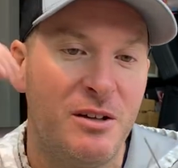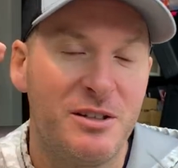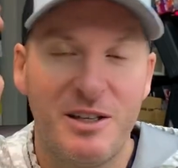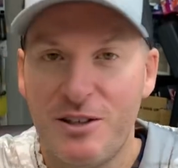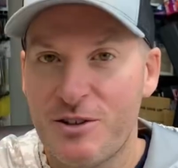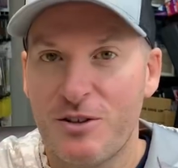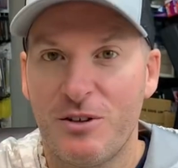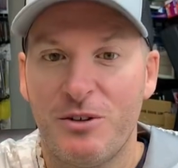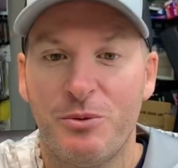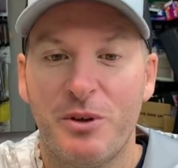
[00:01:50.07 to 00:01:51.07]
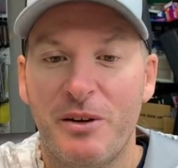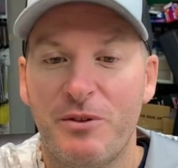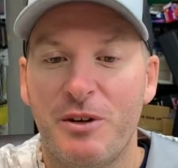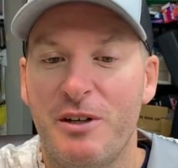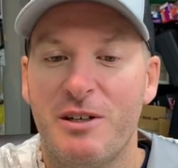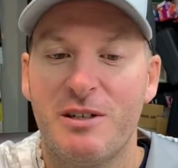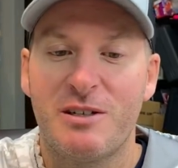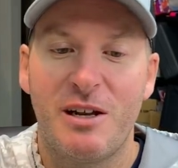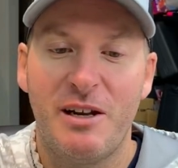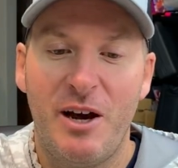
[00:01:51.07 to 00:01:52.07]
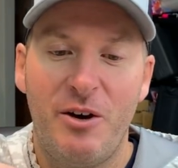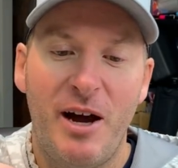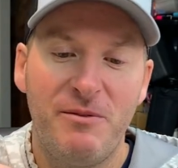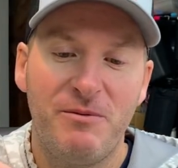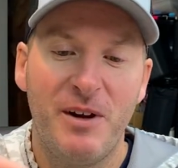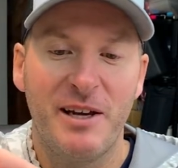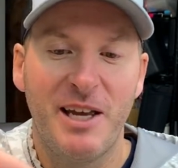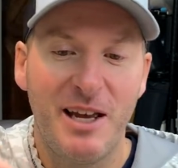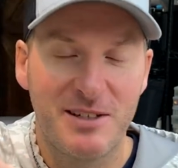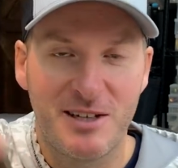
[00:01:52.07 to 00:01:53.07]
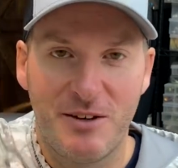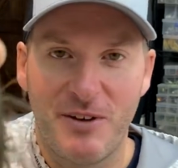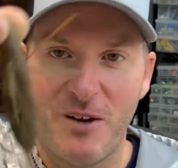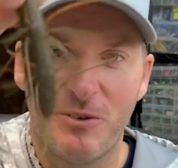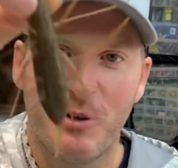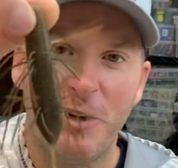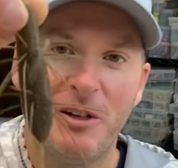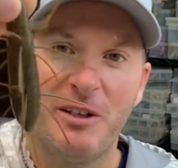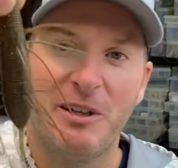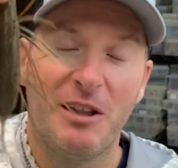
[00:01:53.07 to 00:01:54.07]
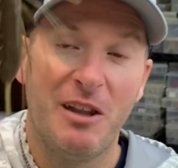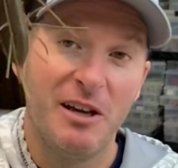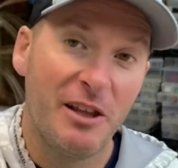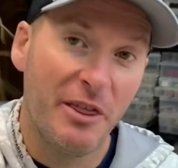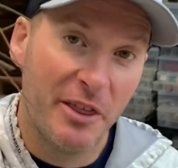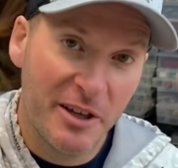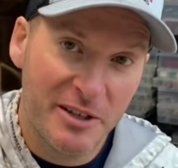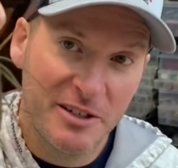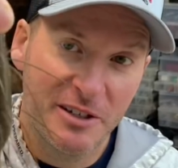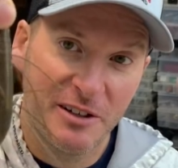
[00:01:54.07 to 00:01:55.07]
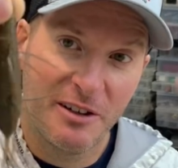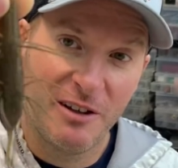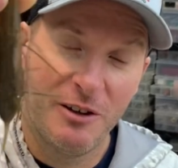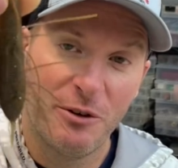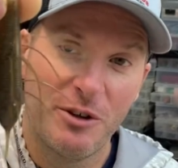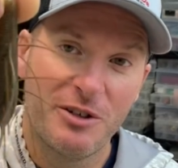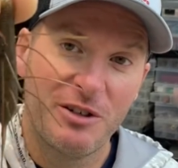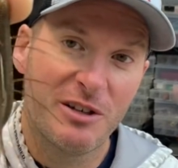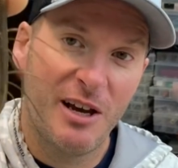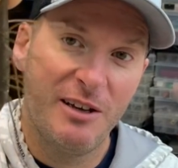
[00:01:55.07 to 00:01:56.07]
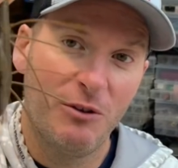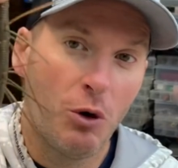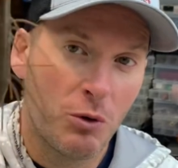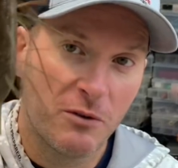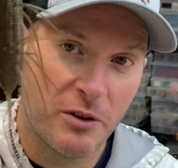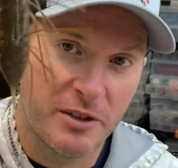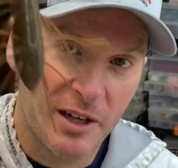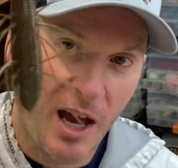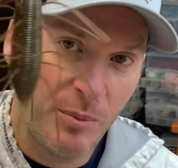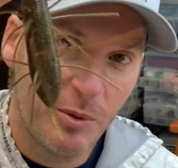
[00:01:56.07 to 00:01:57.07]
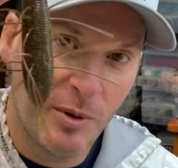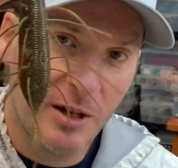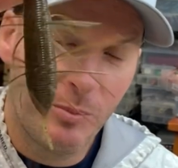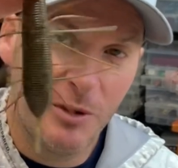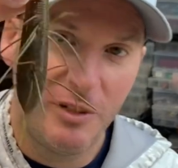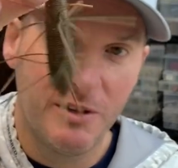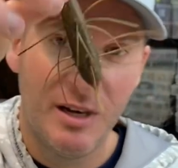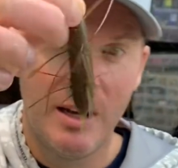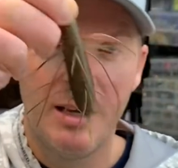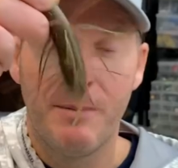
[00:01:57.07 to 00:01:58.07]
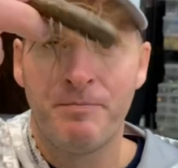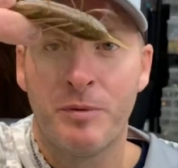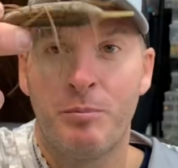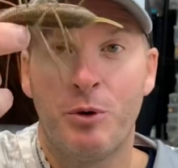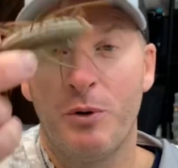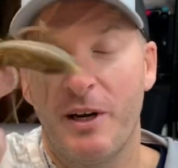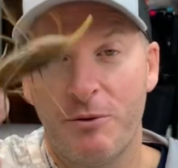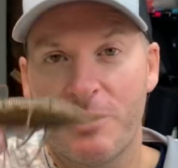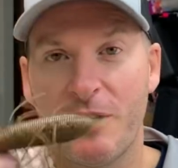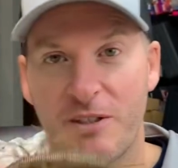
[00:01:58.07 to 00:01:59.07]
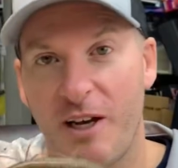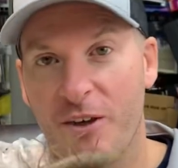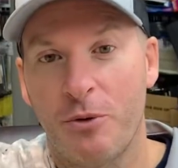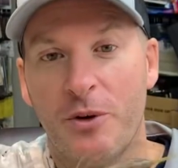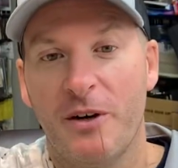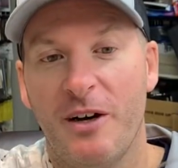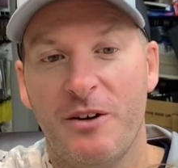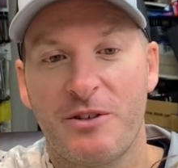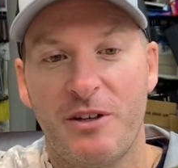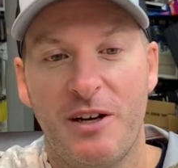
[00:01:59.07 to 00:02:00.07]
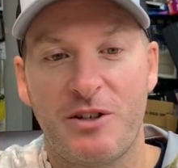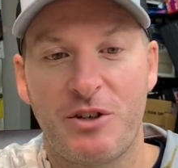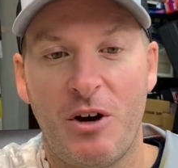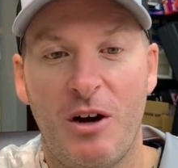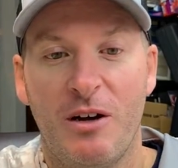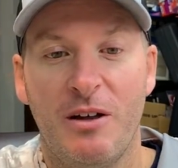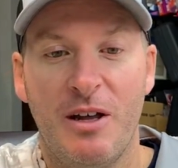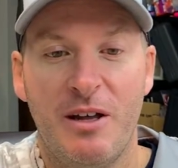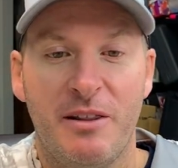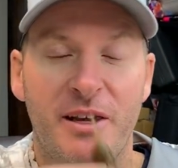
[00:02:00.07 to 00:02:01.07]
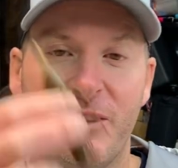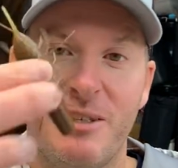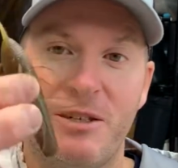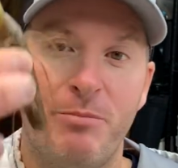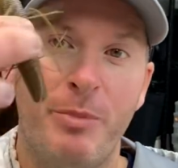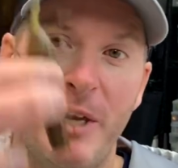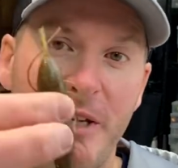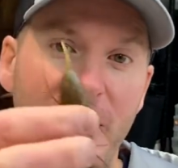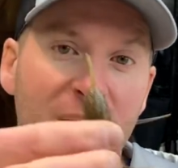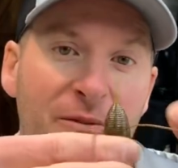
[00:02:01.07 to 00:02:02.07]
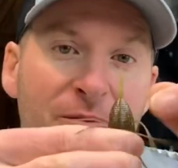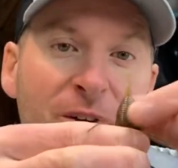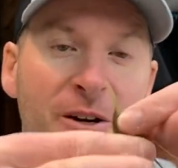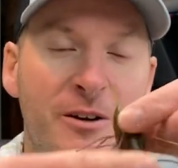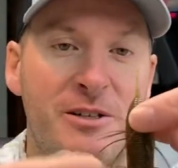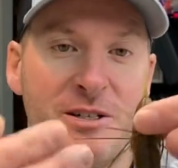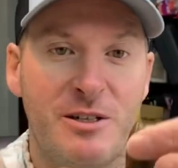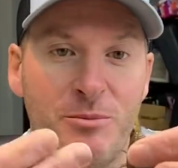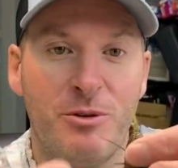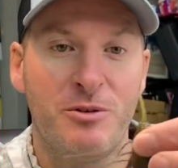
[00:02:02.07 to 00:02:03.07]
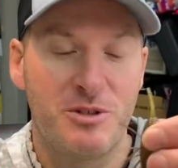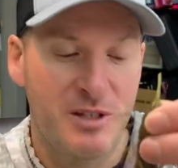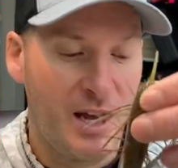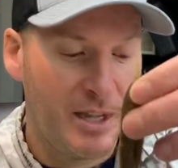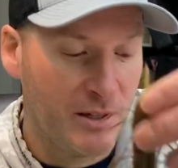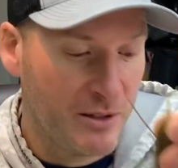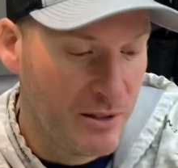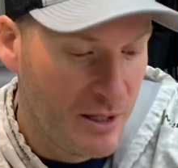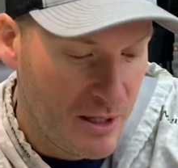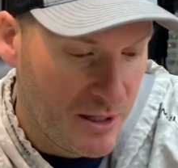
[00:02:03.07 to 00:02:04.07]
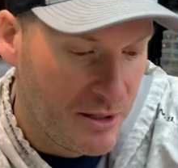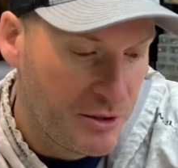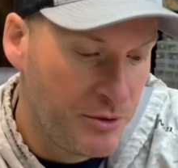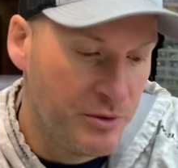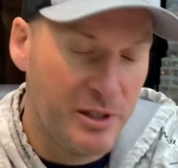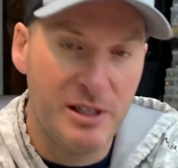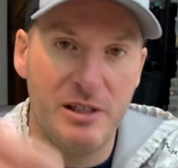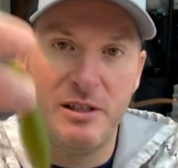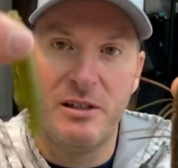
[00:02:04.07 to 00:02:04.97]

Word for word: tinsel, whatever it is. Now, I've, I can't say I've ever done it like this. You know, this is kind of over the top in my opinion. But when I was on Tackle Warehouse and I saw that this bait had a very similar style to the